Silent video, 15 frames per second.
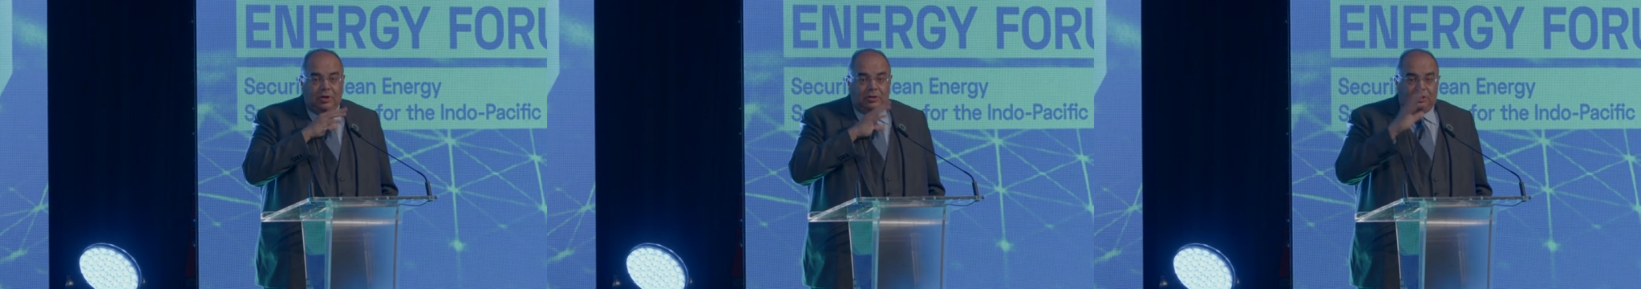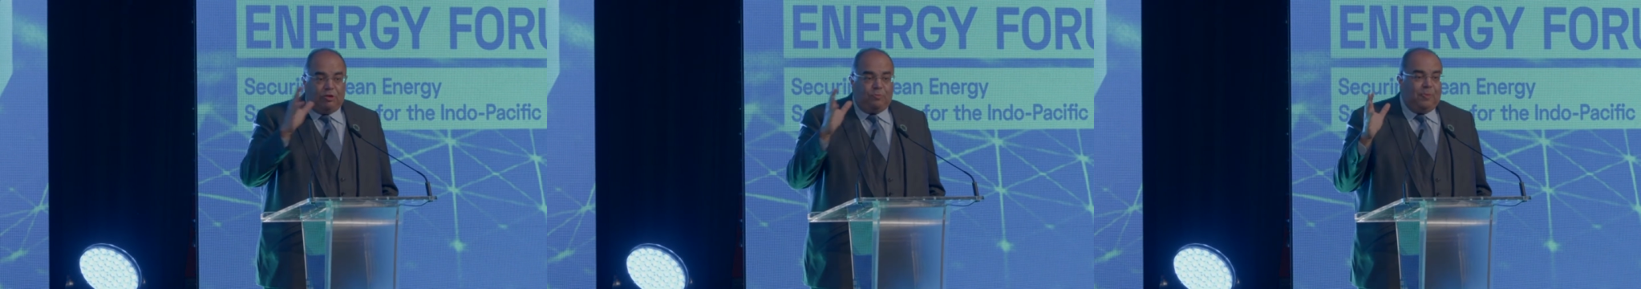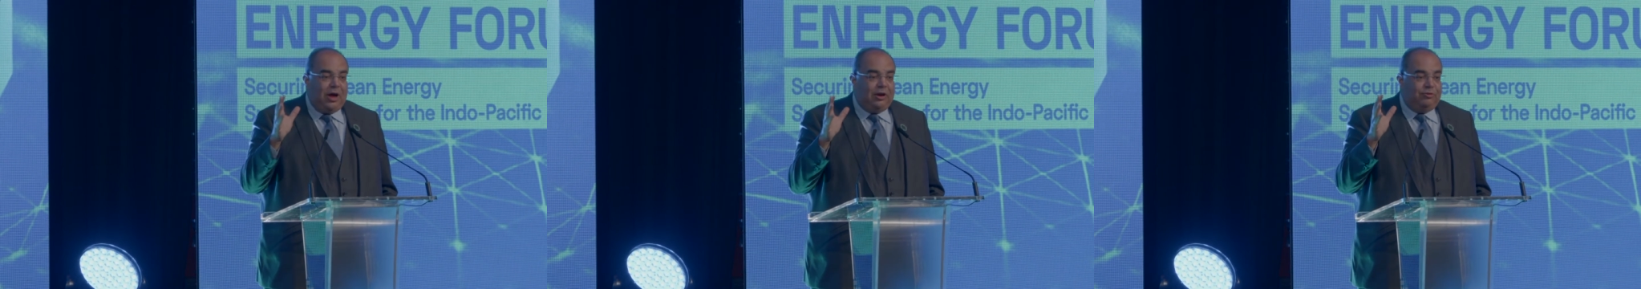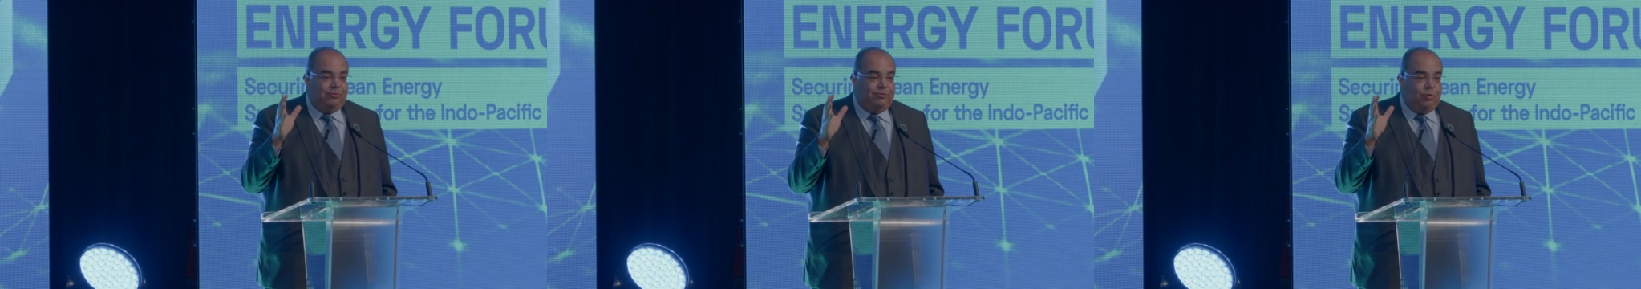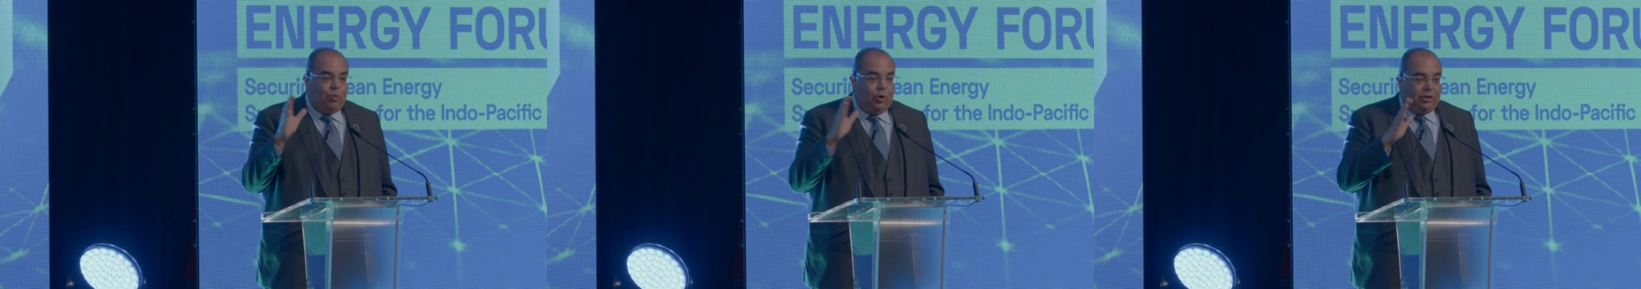This part
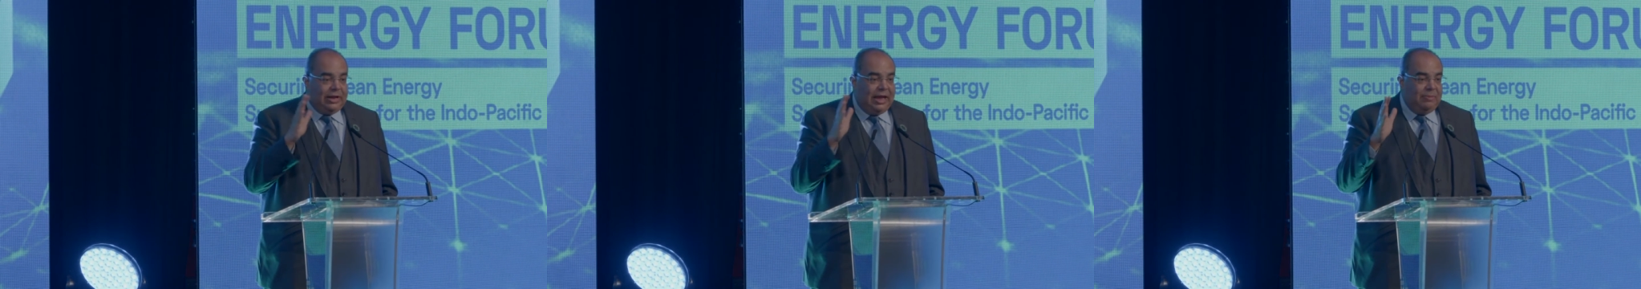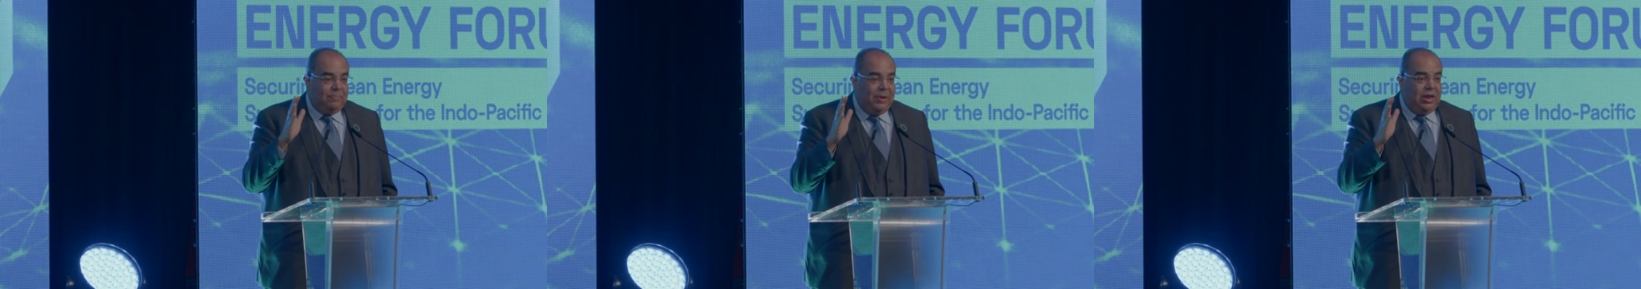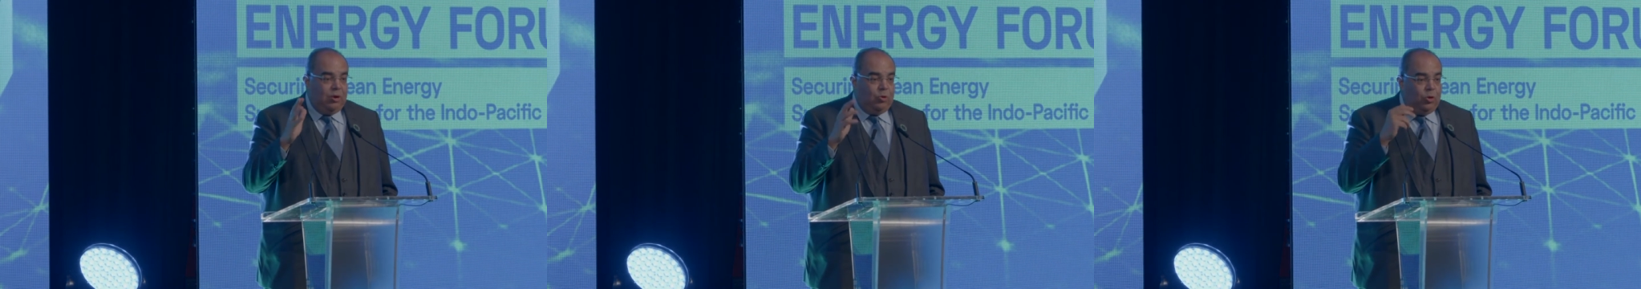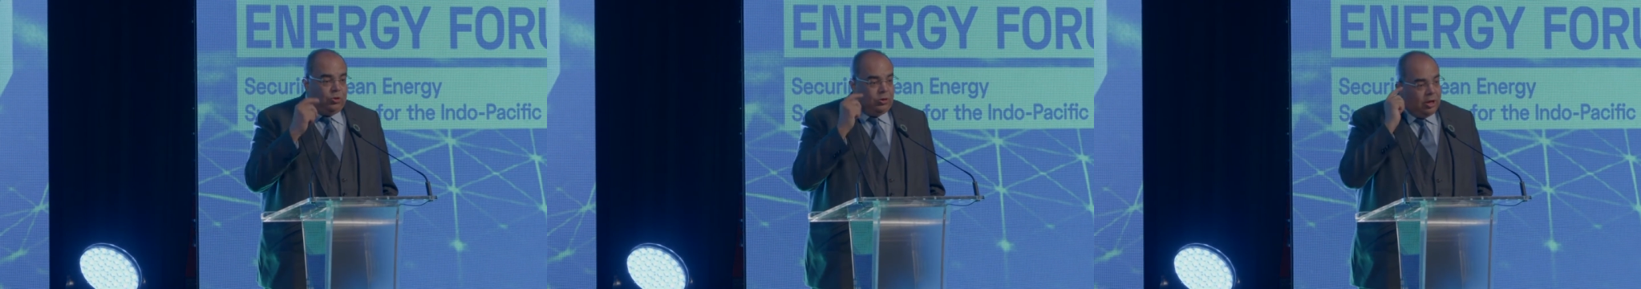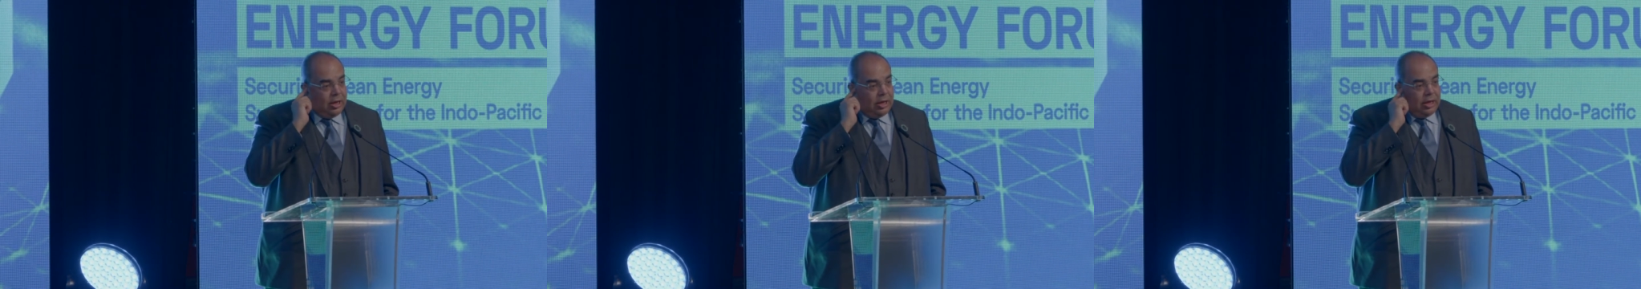of the world had many good
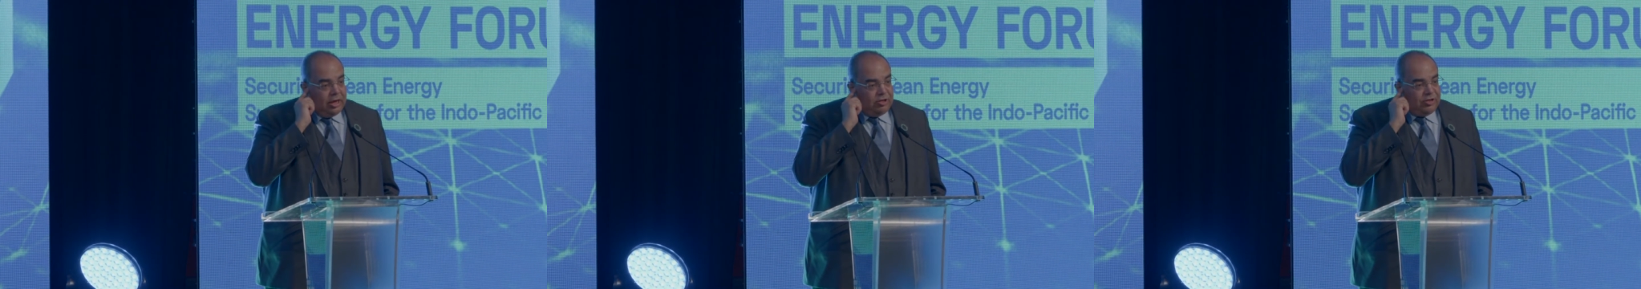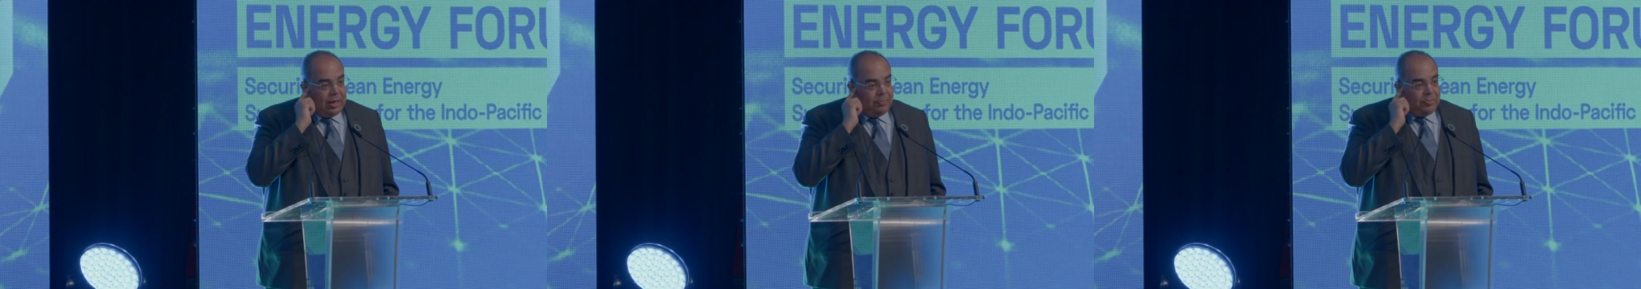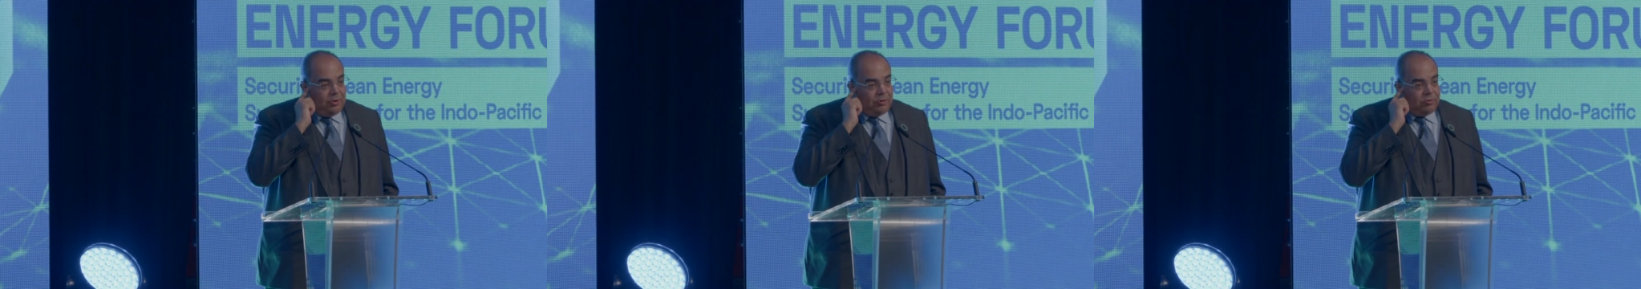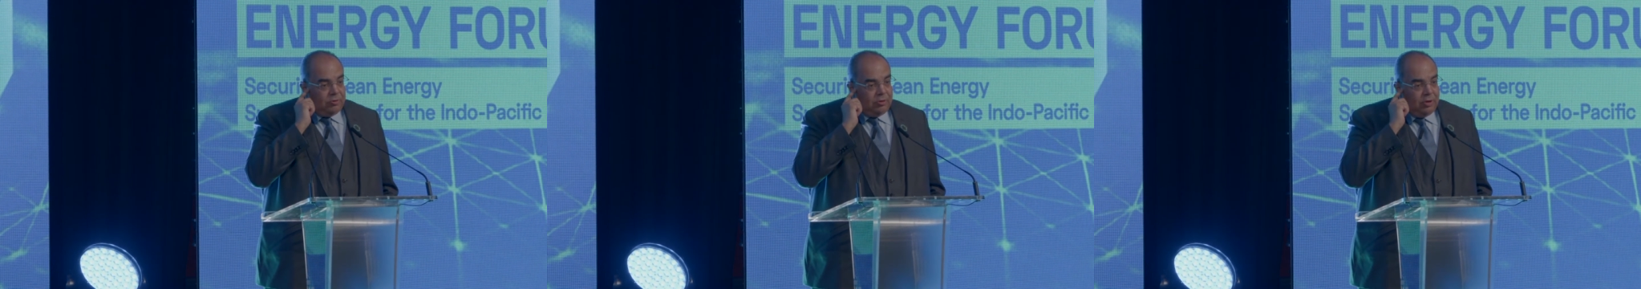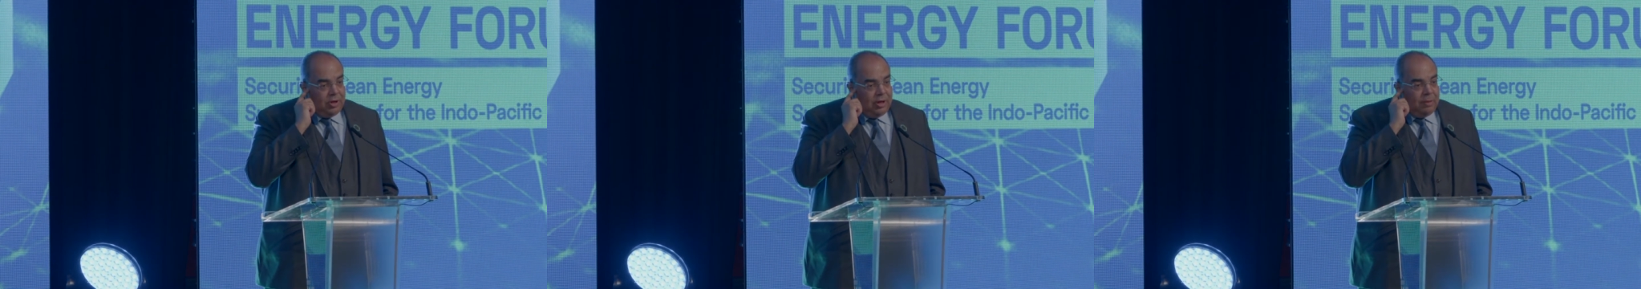examples,